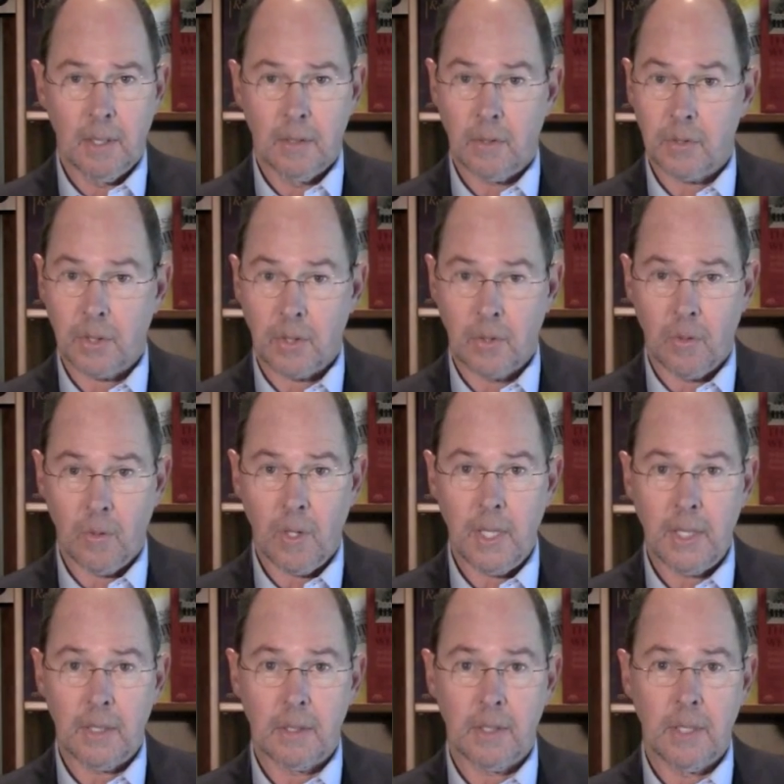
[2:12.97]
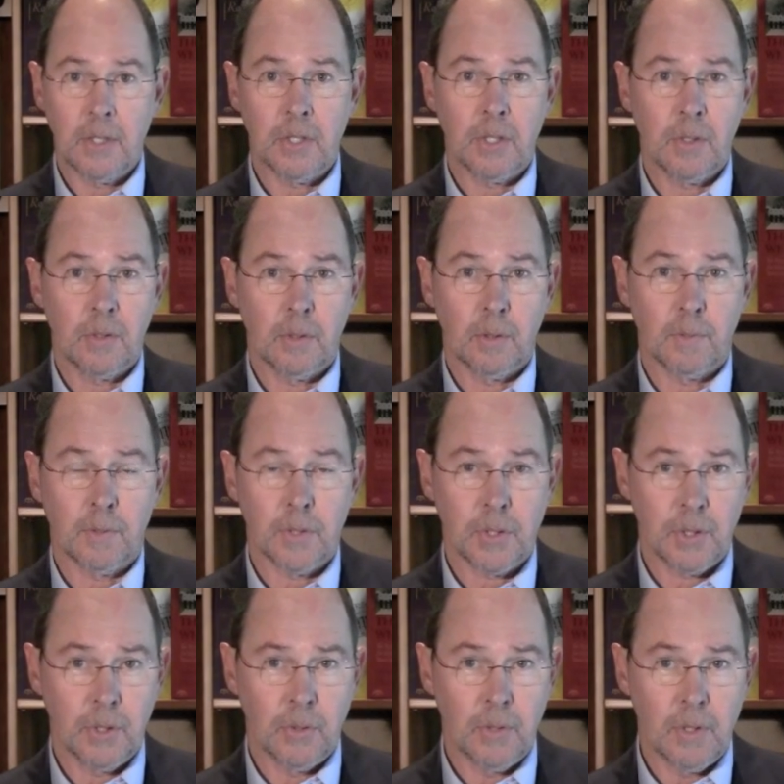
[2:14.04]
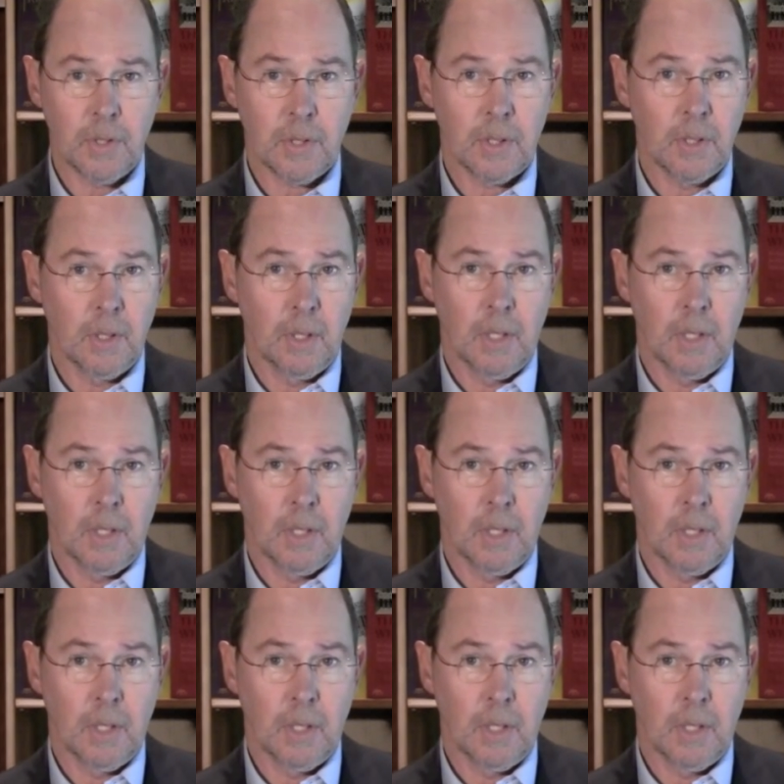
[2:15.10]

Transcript: So it's a great teaching tool for students.